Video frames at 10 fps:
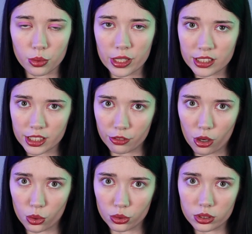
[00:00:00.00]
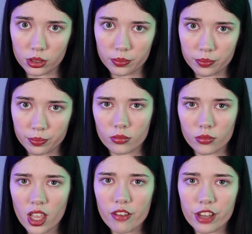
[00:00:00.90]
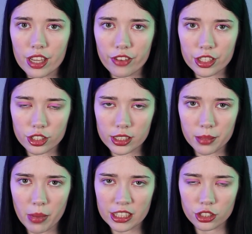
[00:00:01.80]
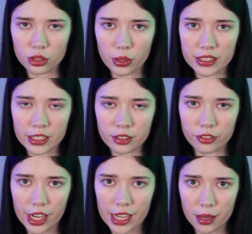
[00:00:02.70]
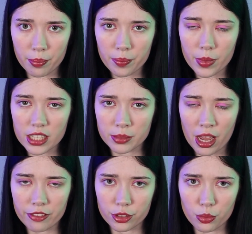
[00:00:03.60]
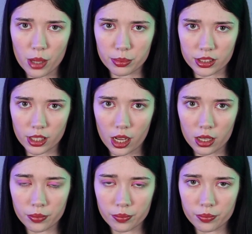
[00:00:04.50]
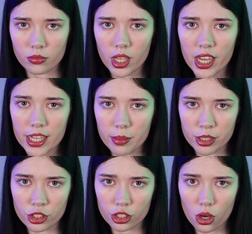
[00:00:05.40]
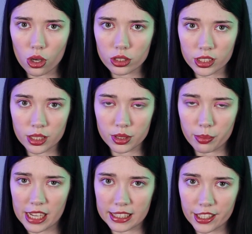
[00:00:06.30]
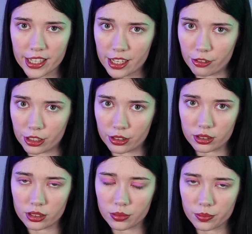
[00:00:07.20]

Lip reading: 20-year-old. They eventually managed to identify him as Matthew Webster. He had been shot and he was barely coherent.